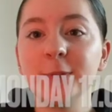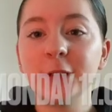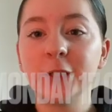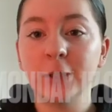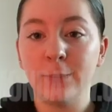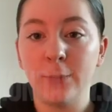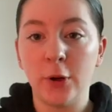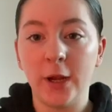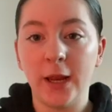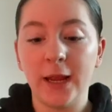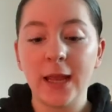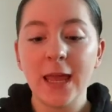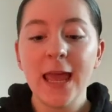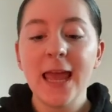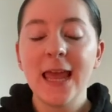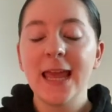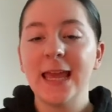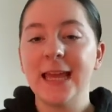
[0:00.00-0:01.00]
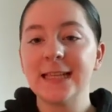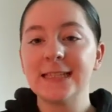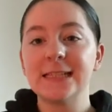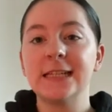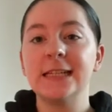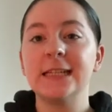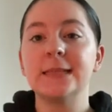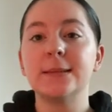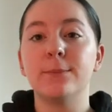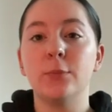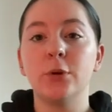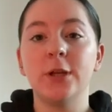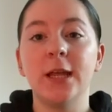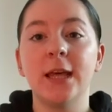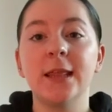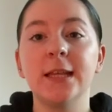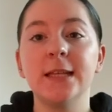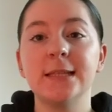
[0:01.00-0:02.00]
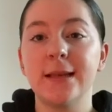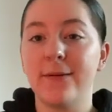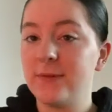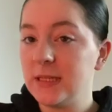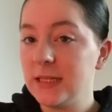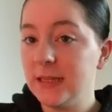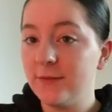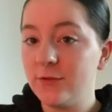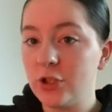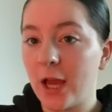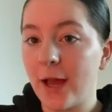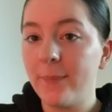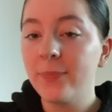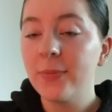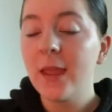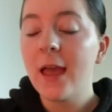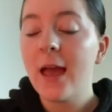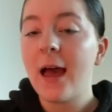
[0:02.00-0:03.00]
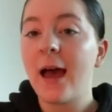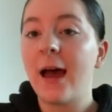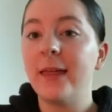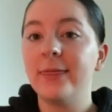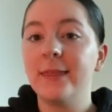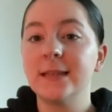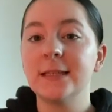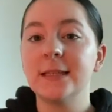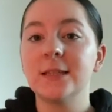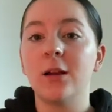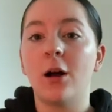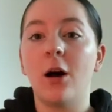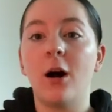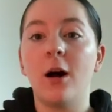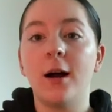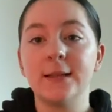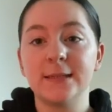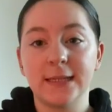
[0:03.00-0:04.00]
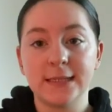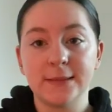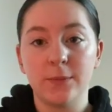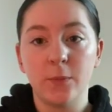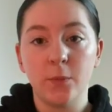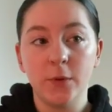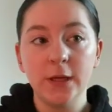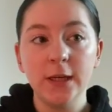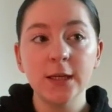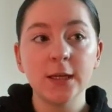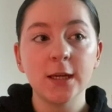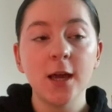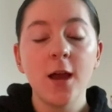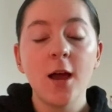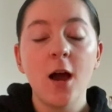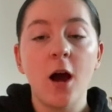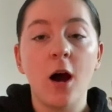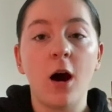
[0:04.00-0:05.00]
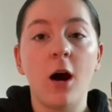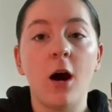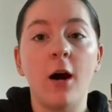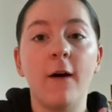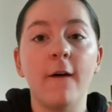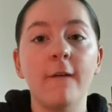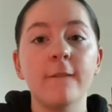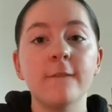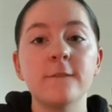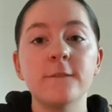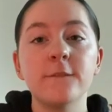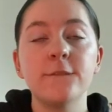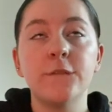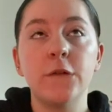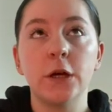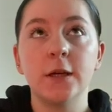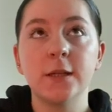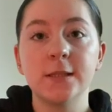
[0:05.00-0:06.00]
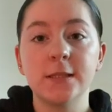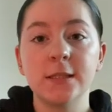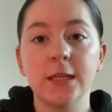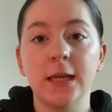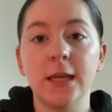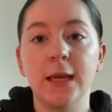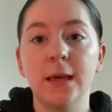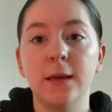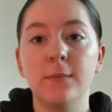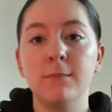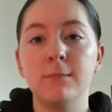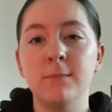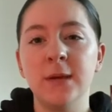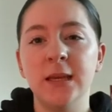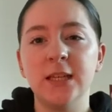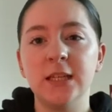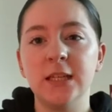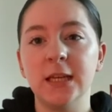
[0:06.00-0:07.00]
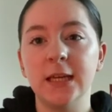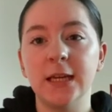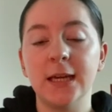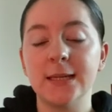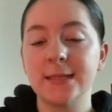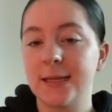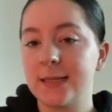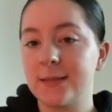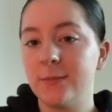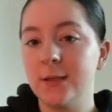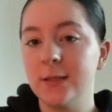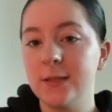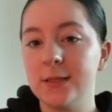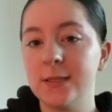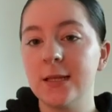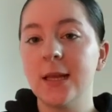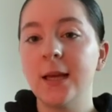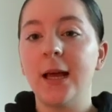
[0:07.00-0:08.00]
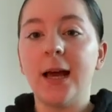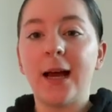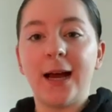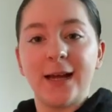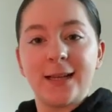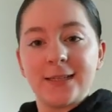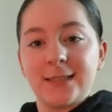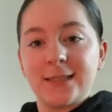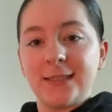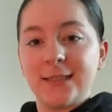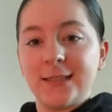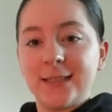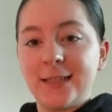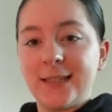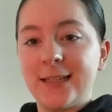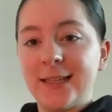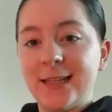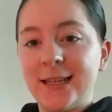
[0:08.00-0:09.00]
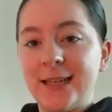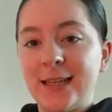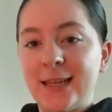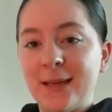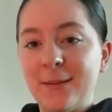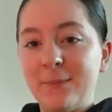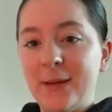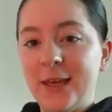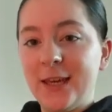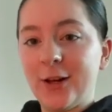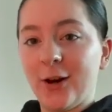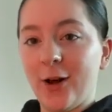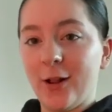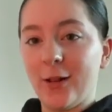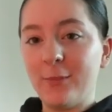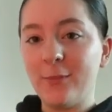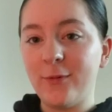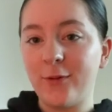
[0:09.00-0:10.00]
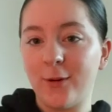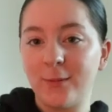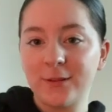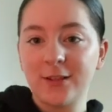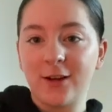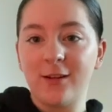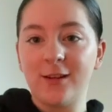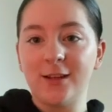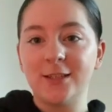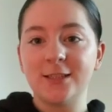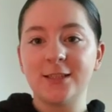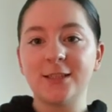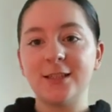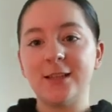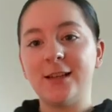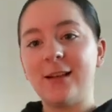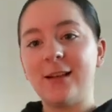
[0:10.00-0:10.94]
Good morning. It is Monday the 17th of Jan and this is our assessment week, our first year mid-year assessments at PCOL, Performers College.